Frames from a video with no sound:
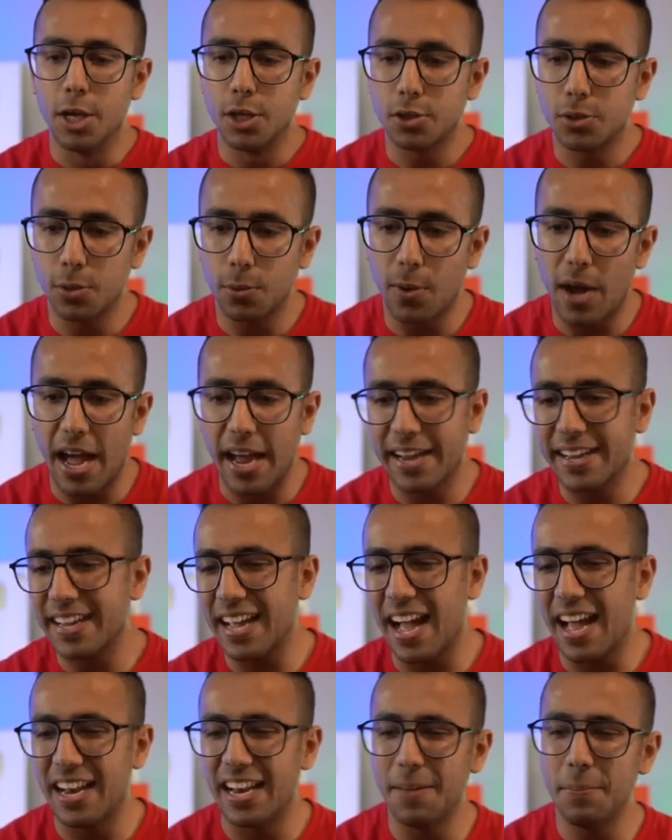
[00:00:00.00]
So I
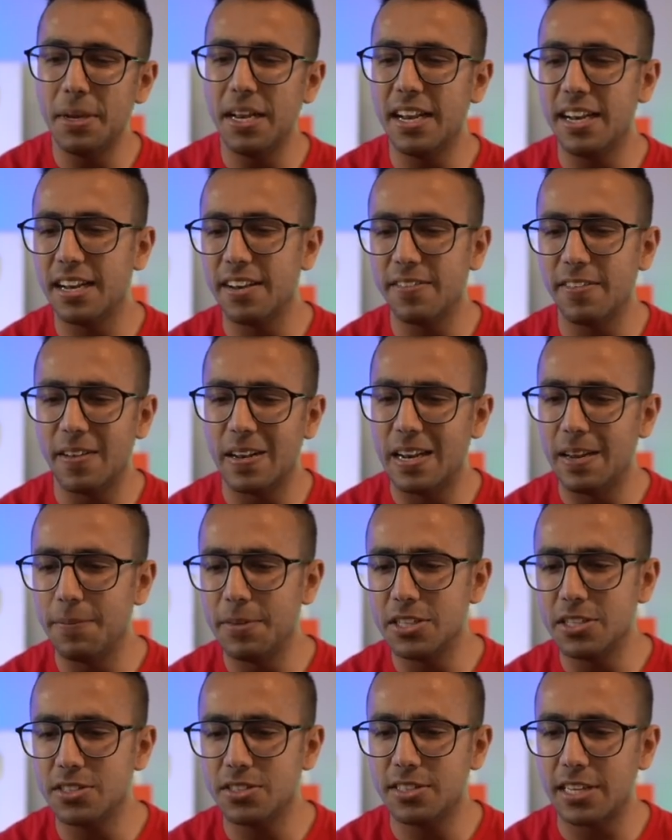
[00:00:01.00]
let me let
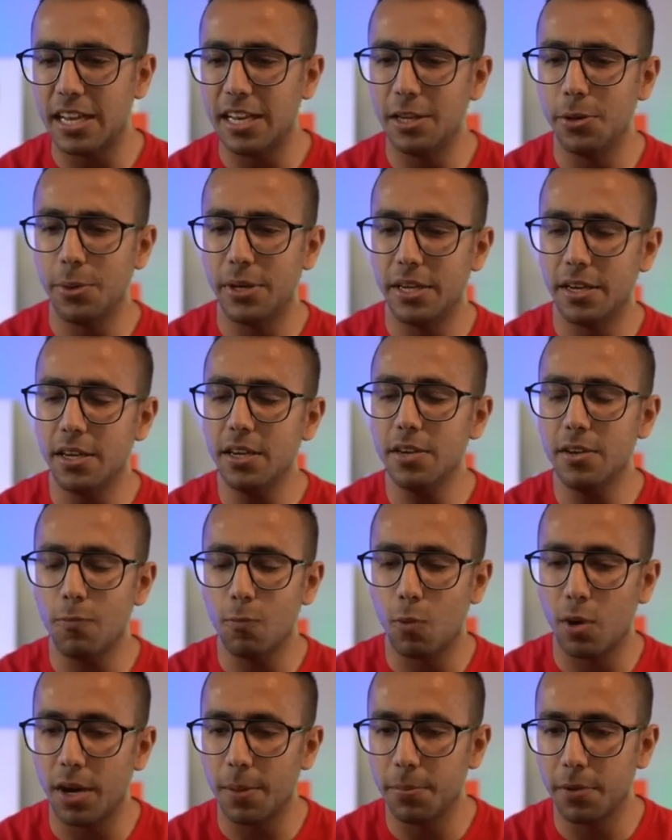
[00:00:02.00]
me just tell you here
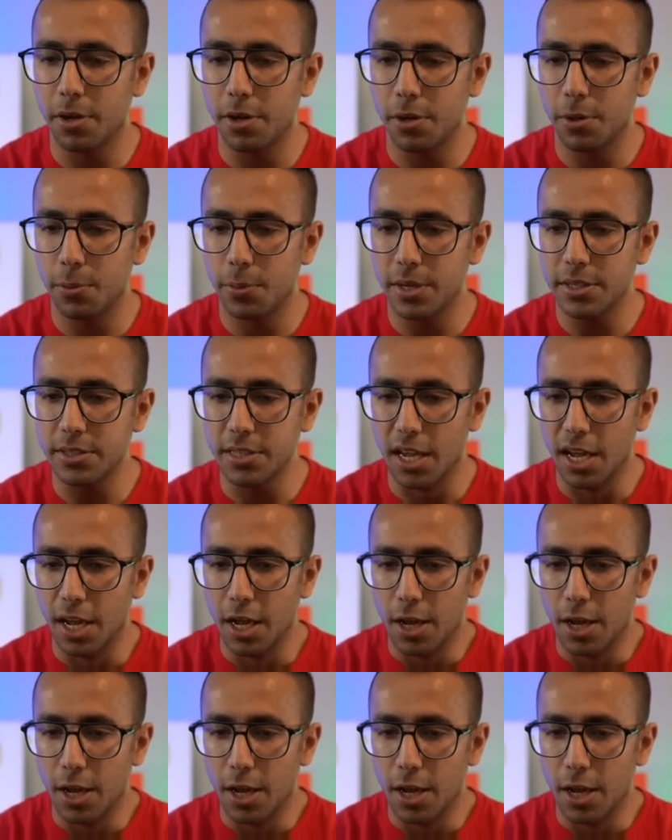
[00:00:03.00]
what I'm gonna do is